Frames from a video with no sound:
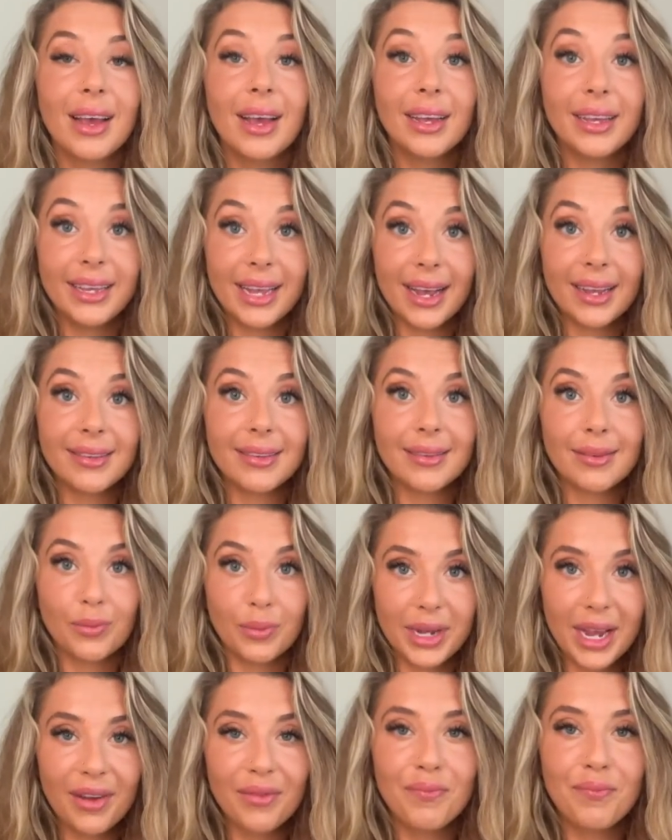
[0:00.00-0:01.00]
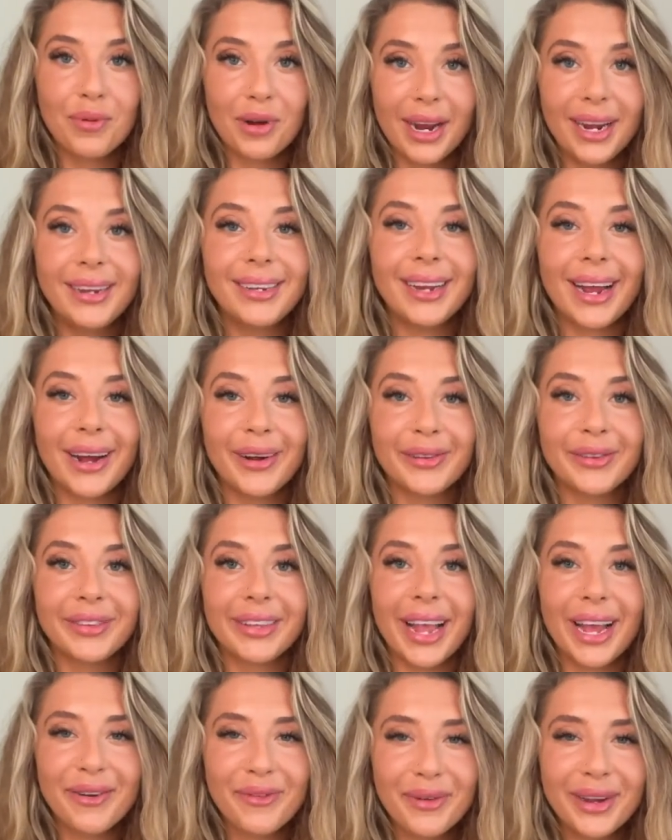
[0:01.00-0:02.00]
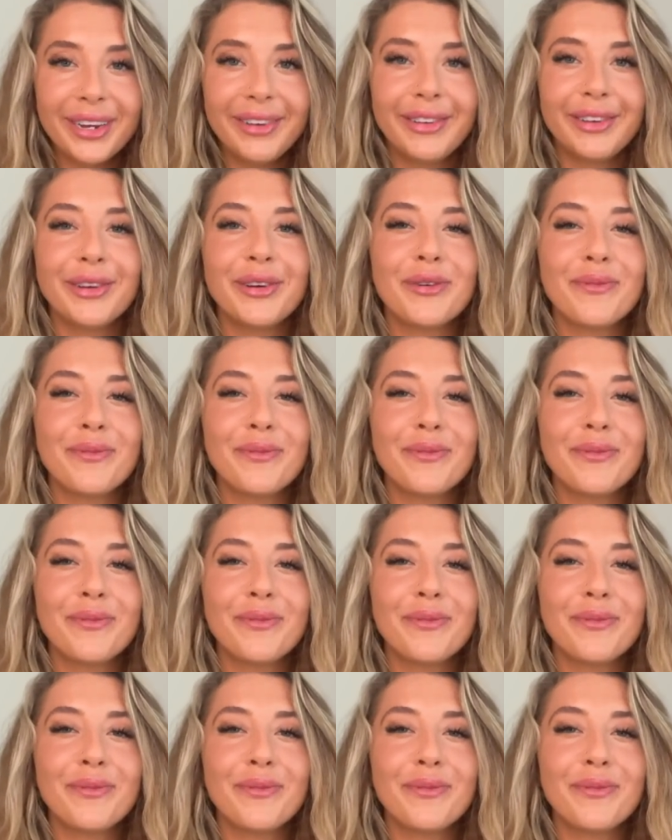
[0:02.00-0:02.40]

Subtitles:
Yes, we have breakdowns and we do